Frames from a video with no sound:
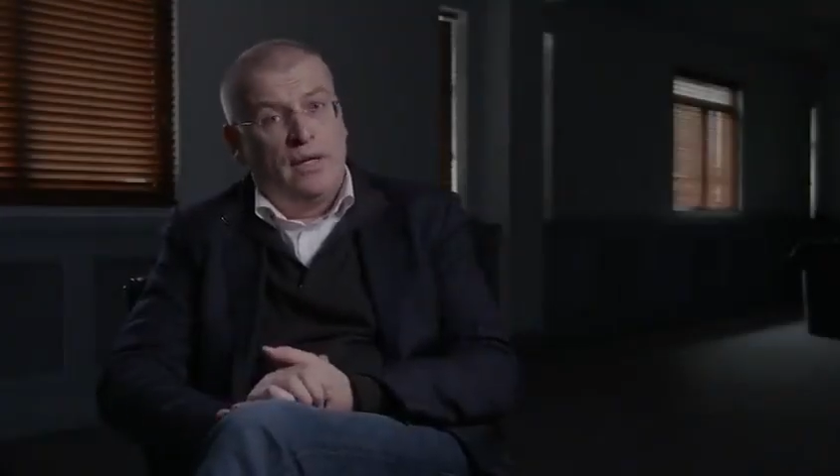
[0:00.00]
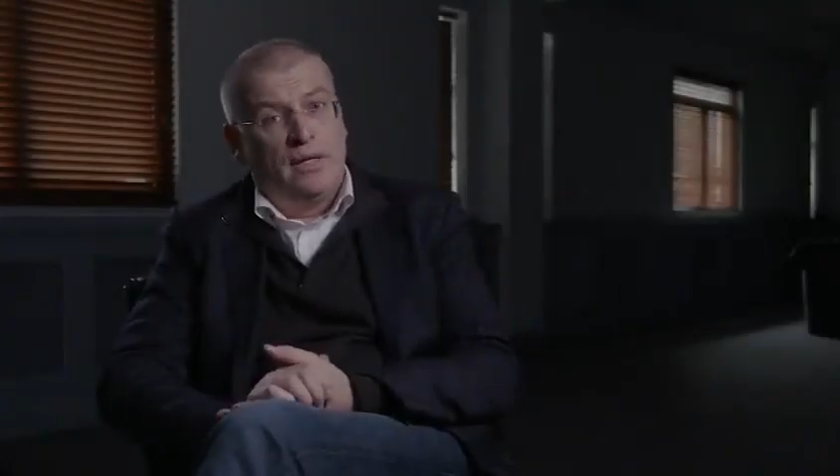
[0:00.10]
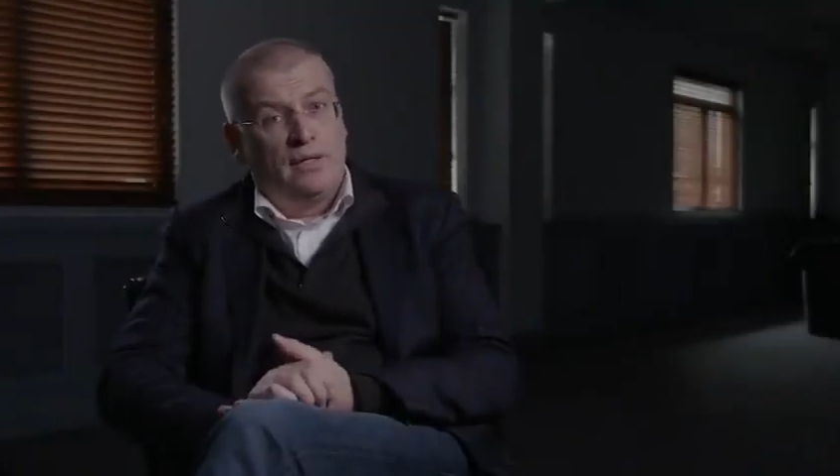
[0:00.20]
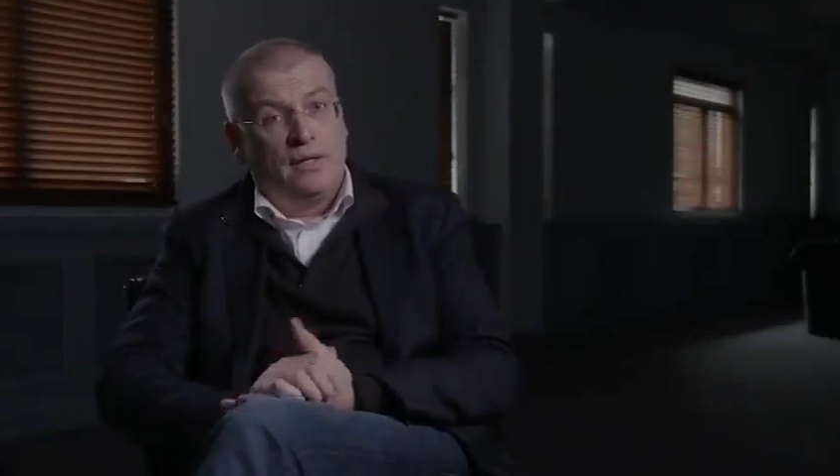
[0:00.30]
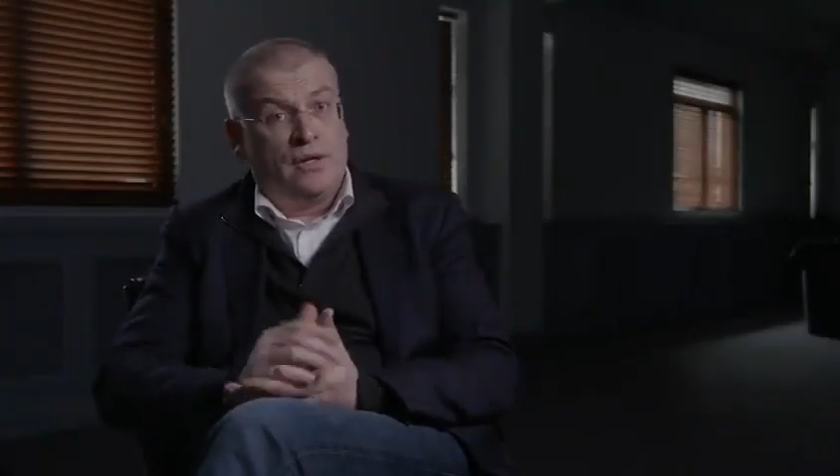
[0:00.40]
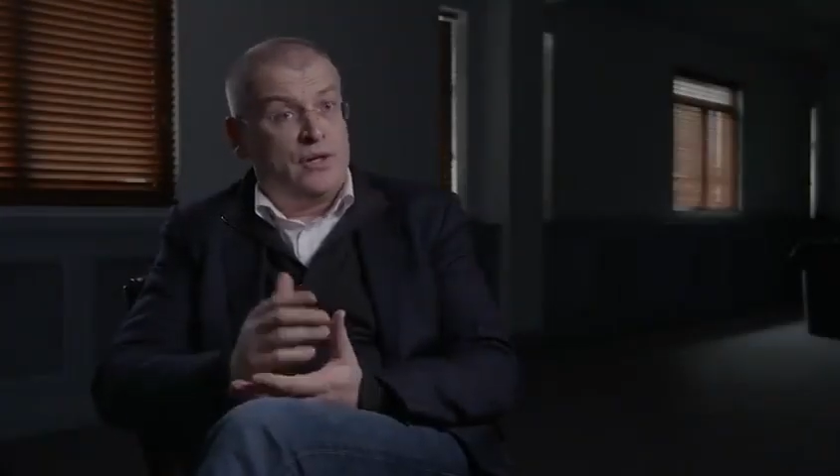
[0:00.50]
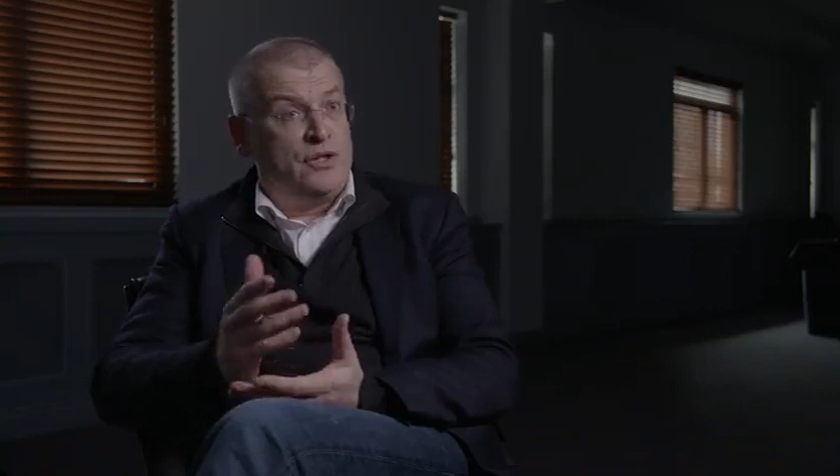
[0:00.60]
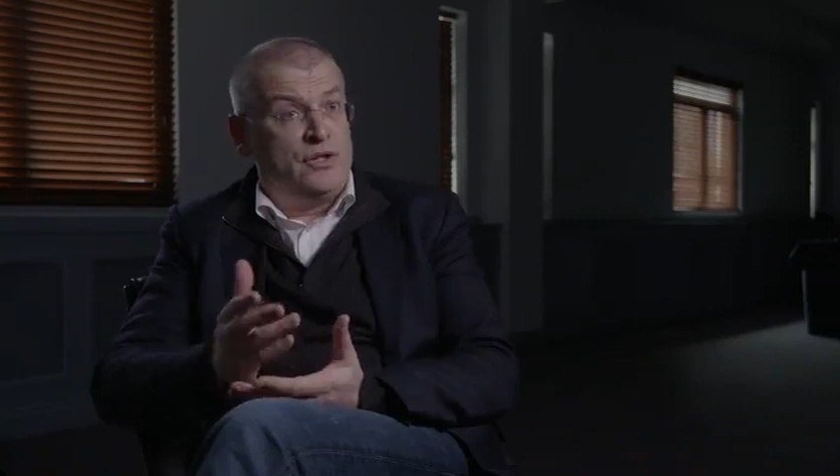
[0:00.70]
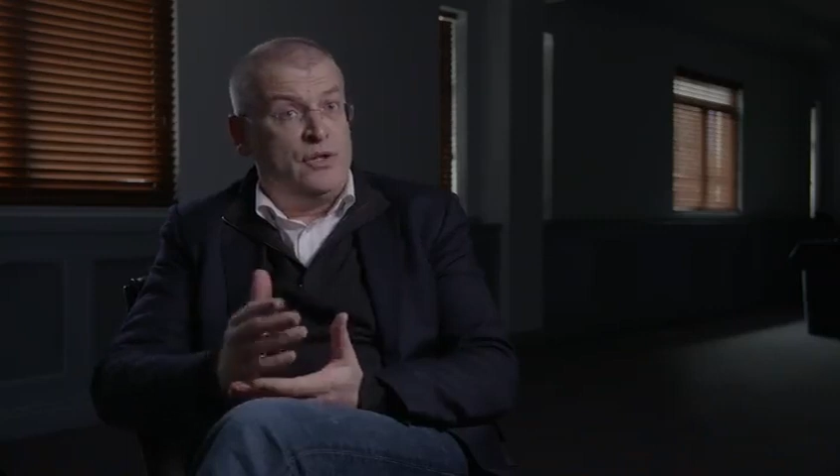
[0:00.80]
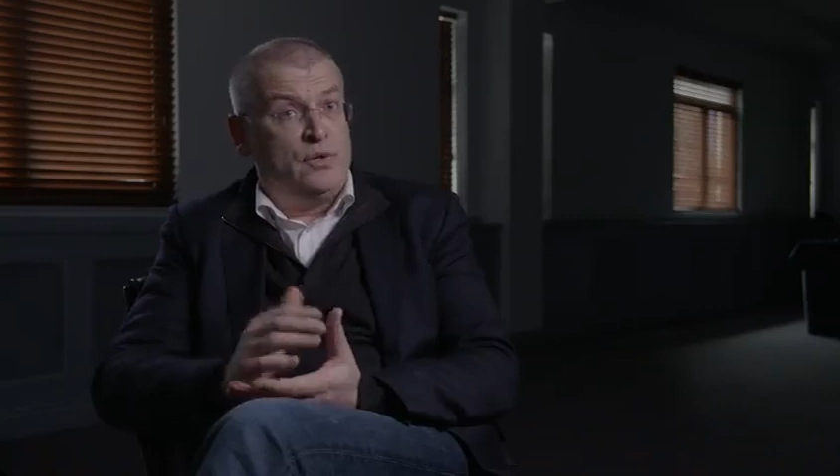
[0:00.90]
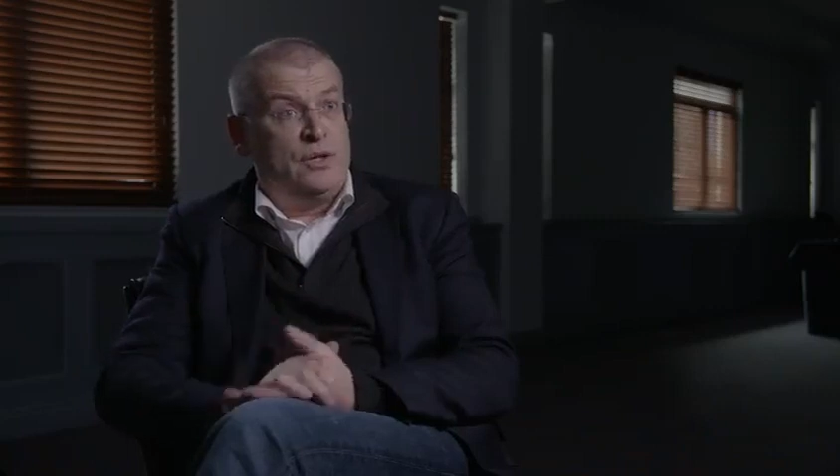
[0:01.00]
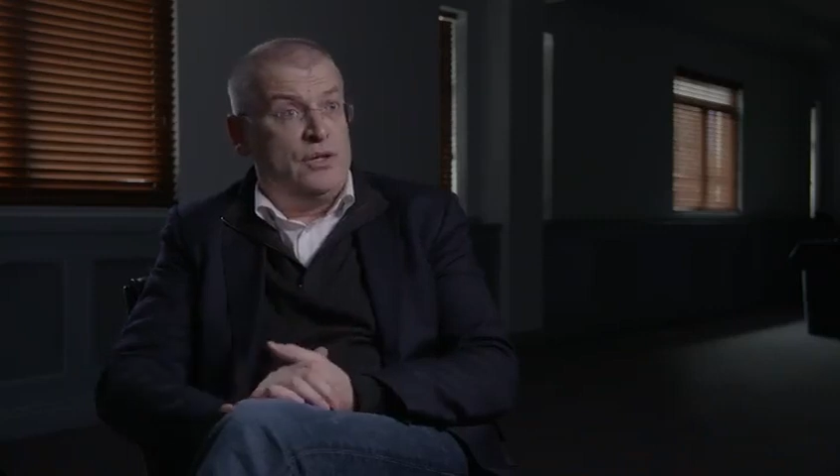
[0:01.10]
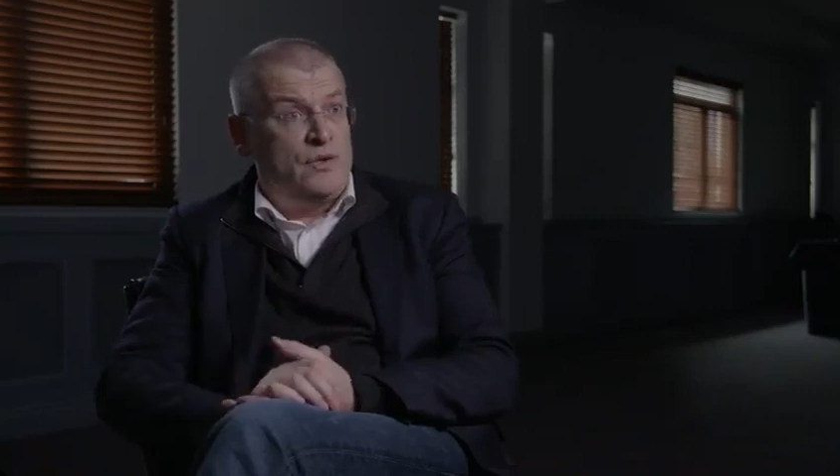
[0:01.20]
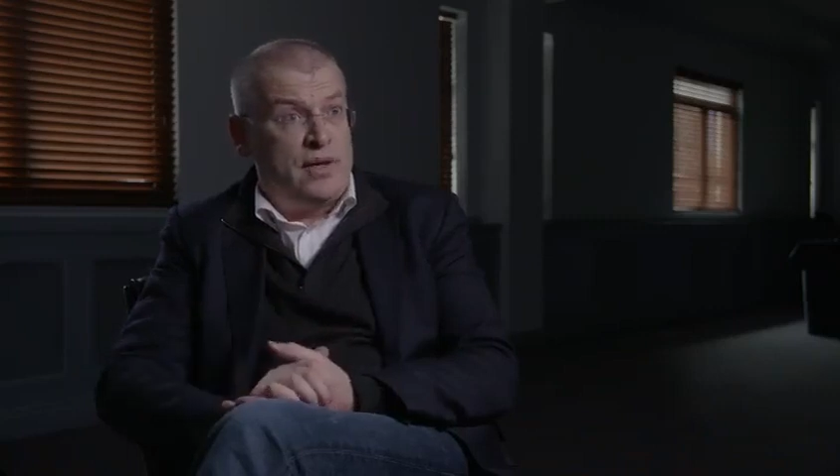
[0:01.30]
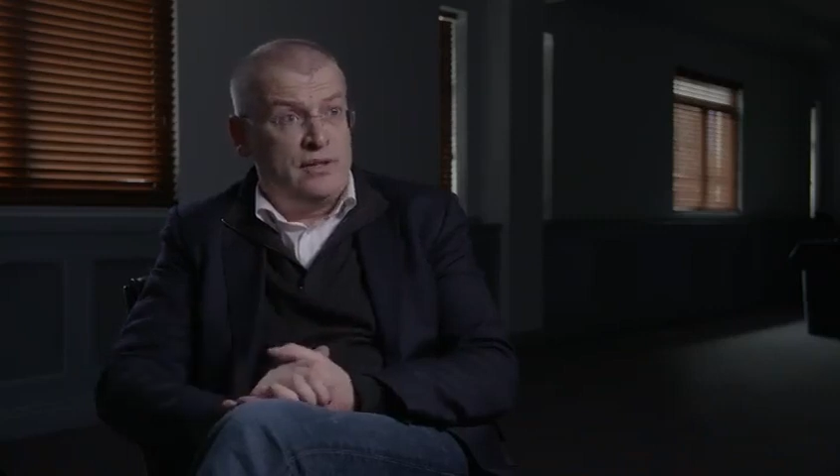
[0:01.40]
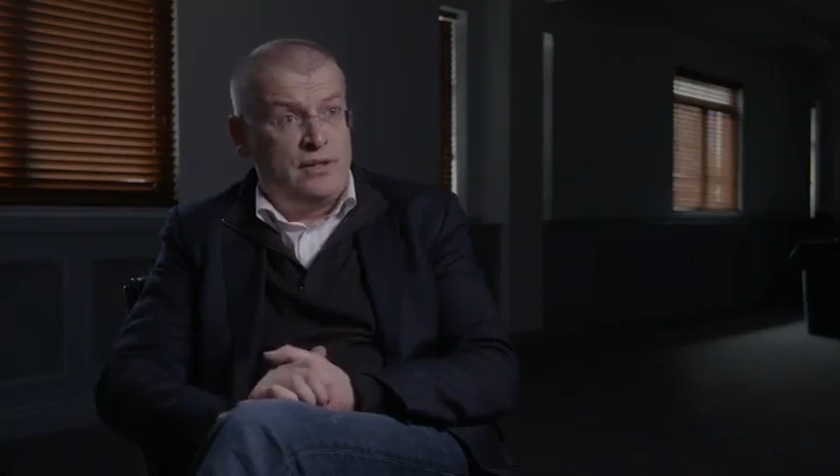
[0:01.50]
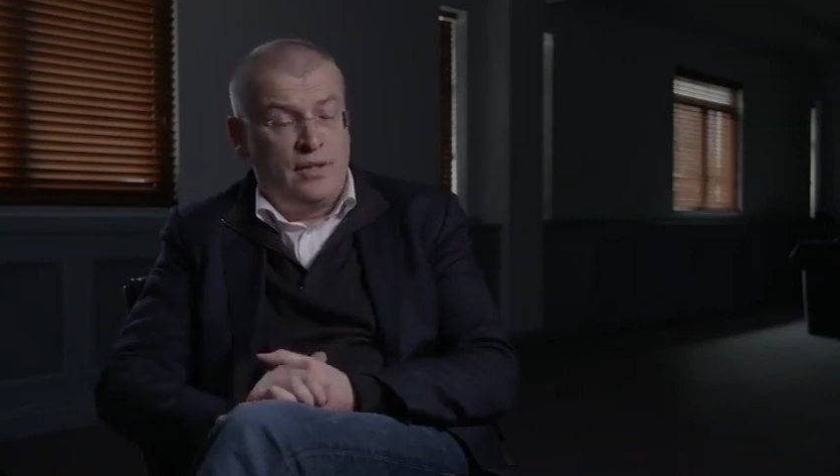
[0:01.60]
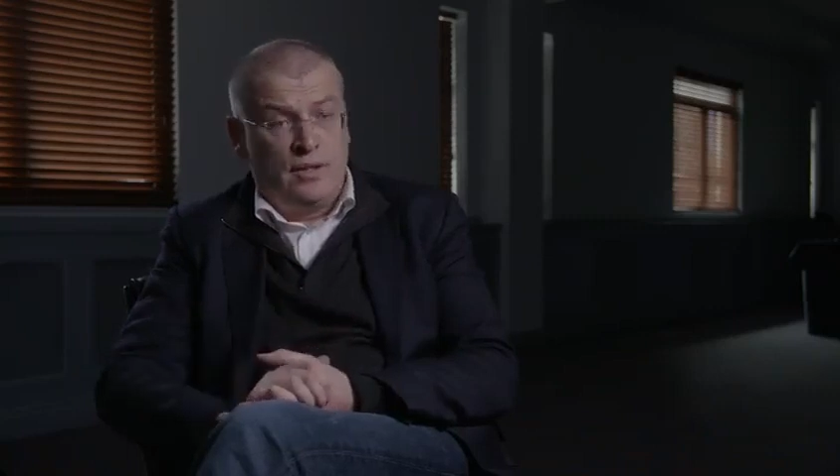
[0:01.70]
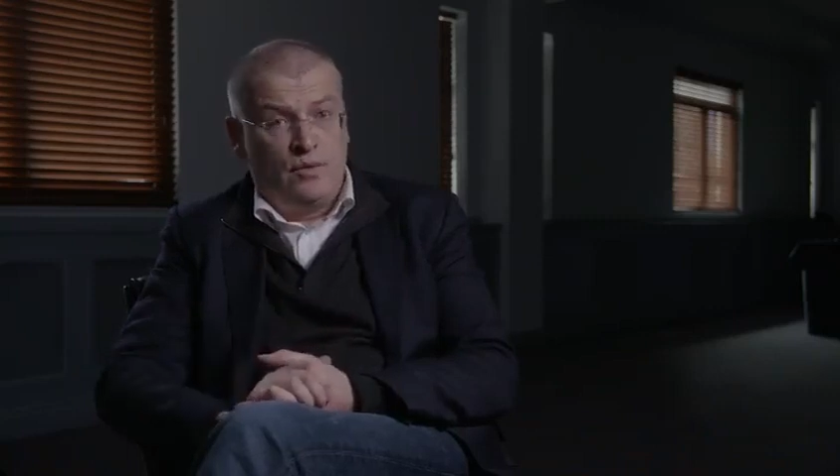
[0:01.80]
has got largely to do with address.